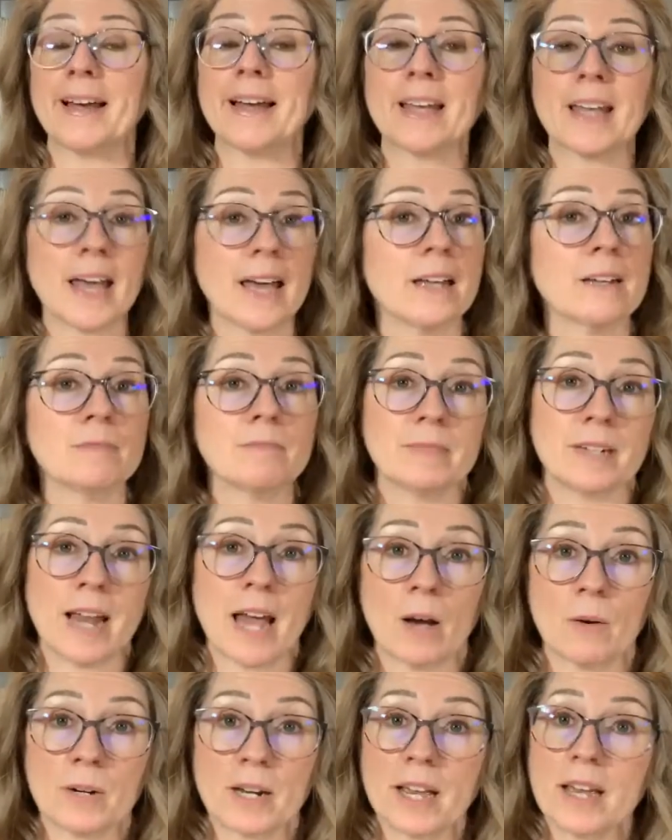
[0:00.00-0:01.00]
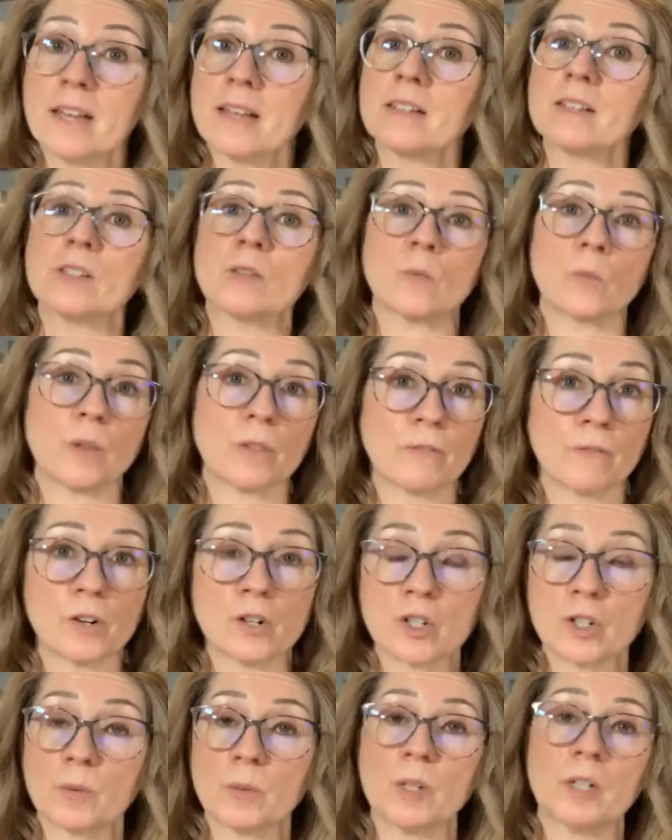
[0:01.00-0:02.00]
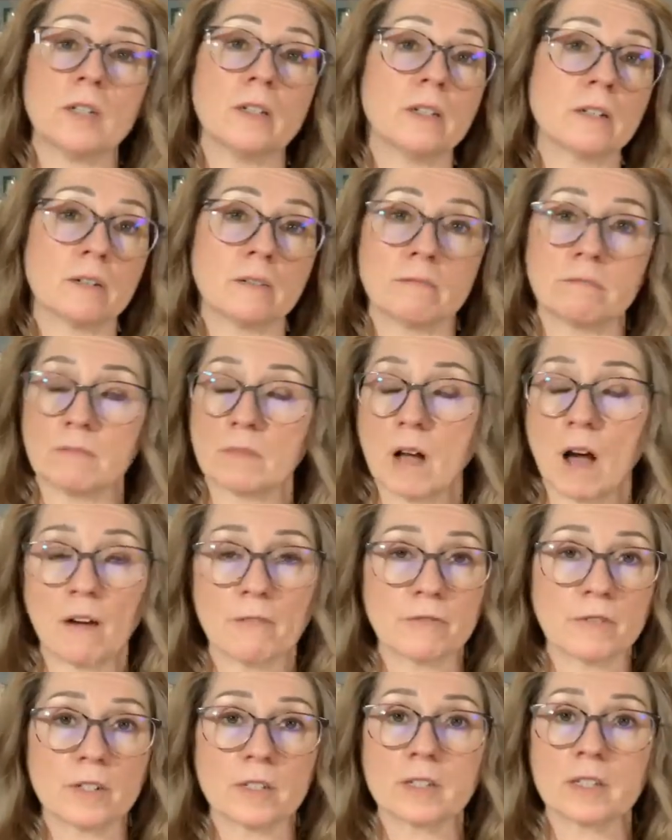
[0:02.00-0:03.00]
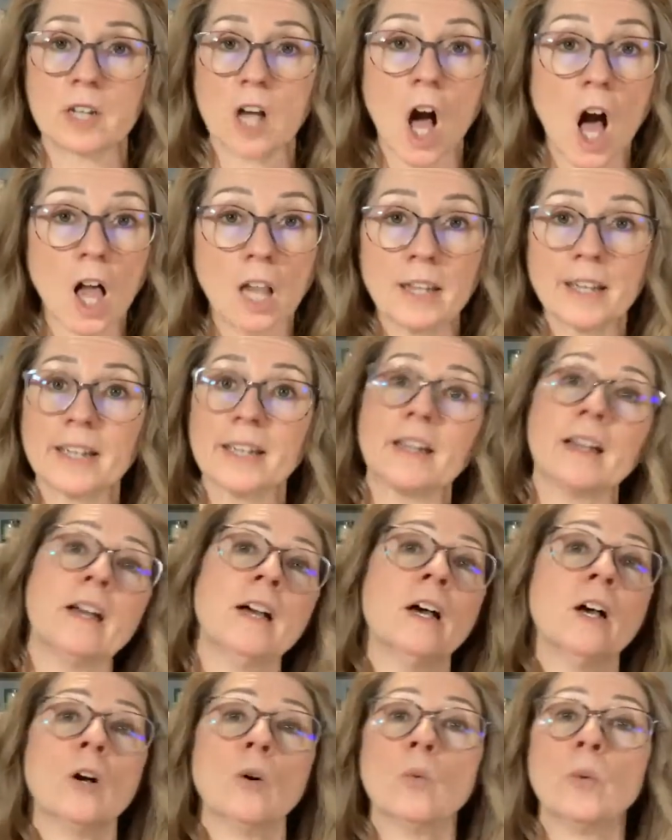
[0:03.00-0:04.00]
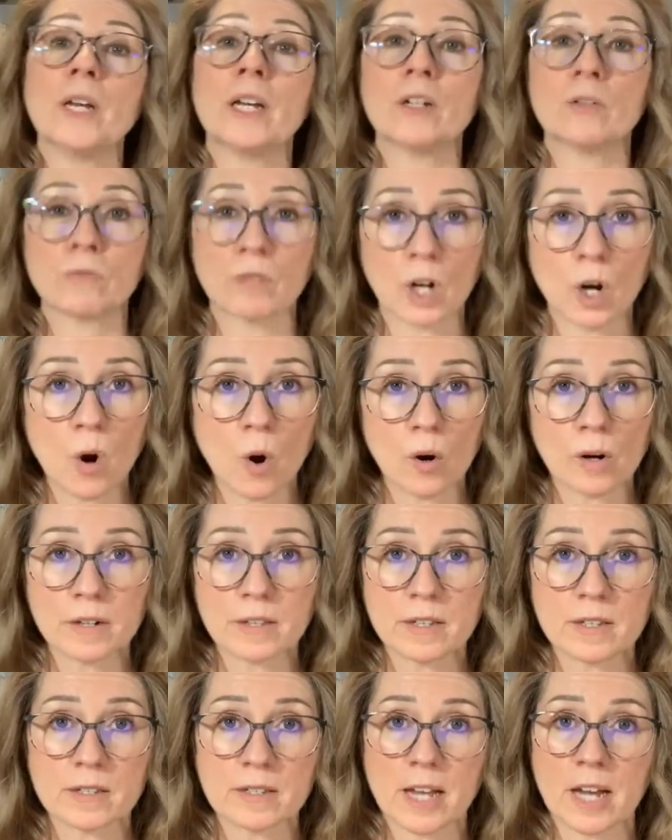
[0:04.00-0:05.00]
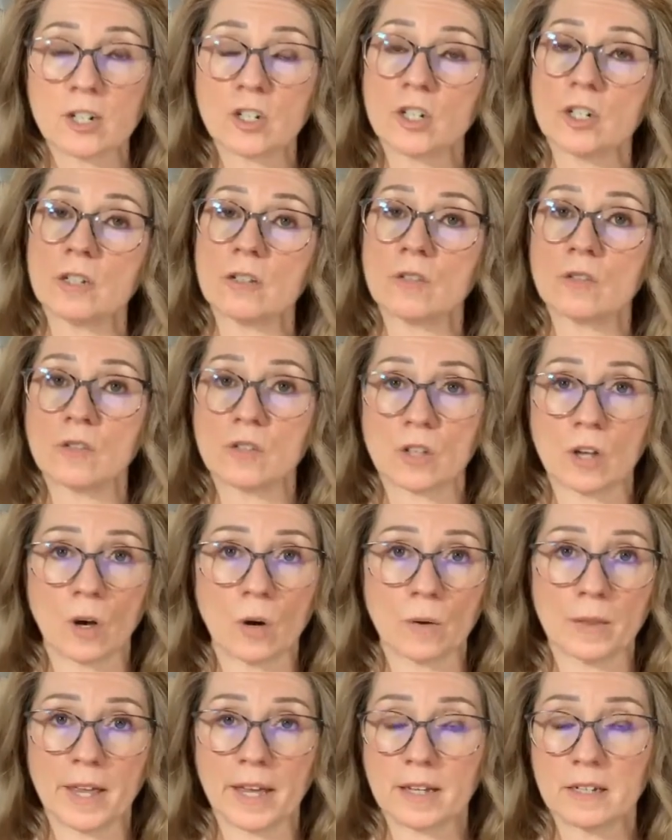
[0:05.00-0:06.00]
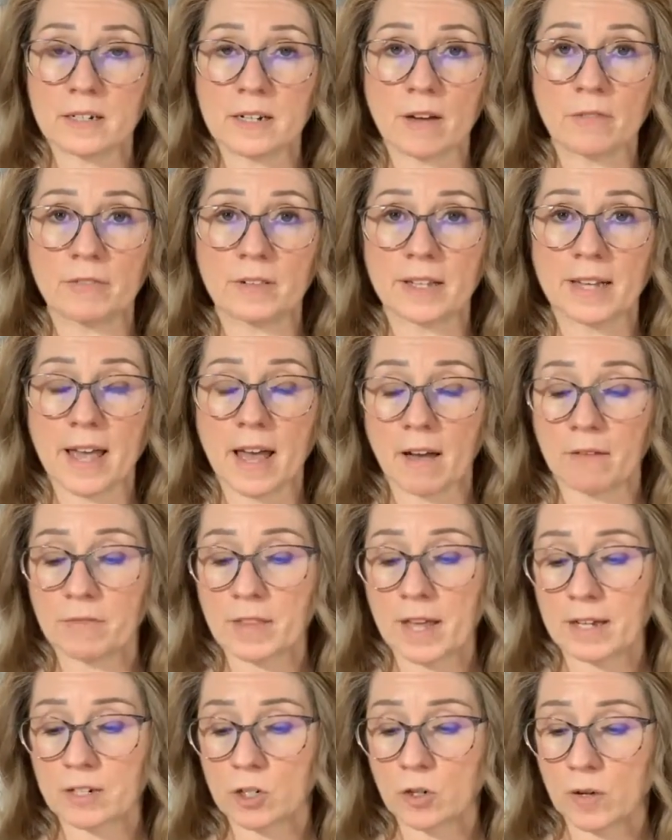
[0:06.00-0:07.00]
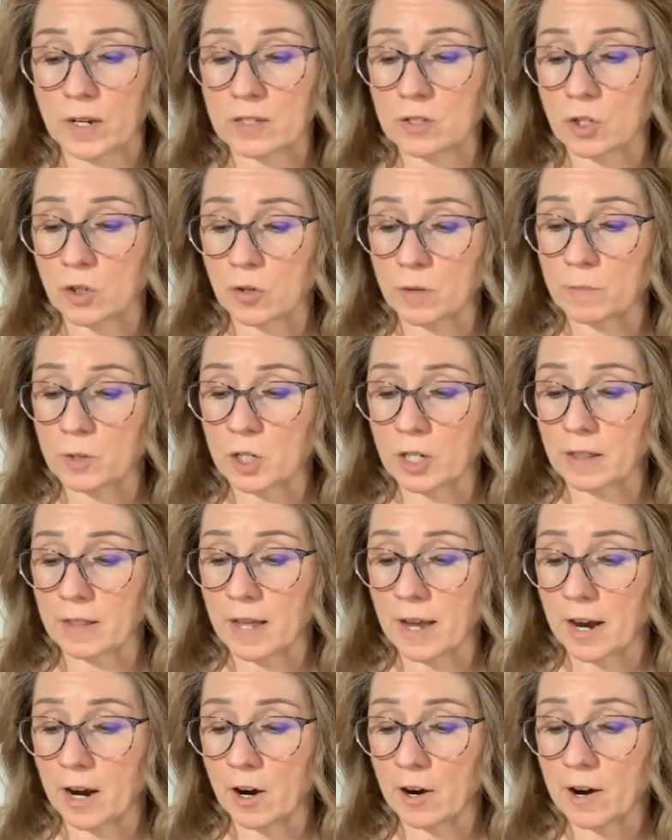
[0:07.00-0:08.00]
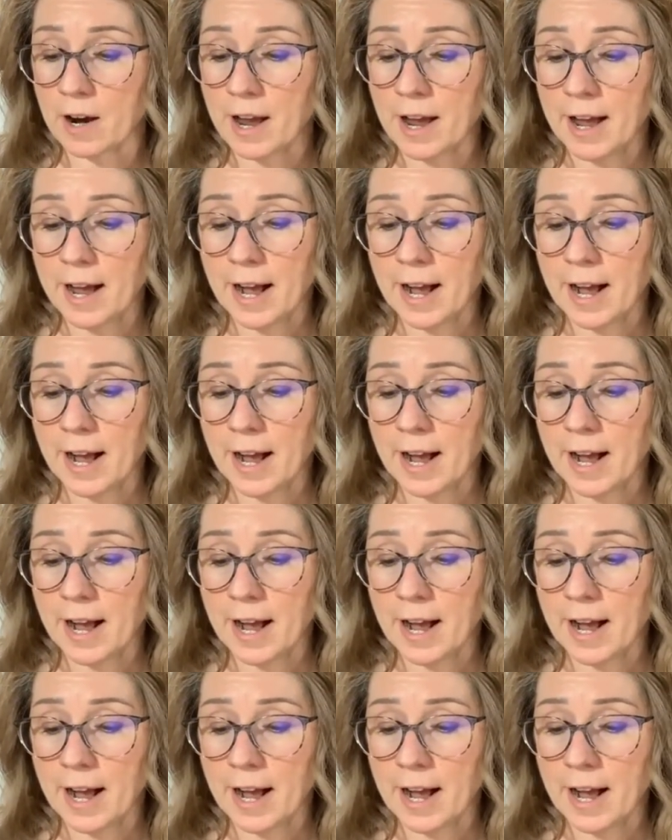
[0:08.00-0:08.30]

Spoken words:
Again, nowadays with virtual conference calling, we can record the session, so they can definitely have that transcription there.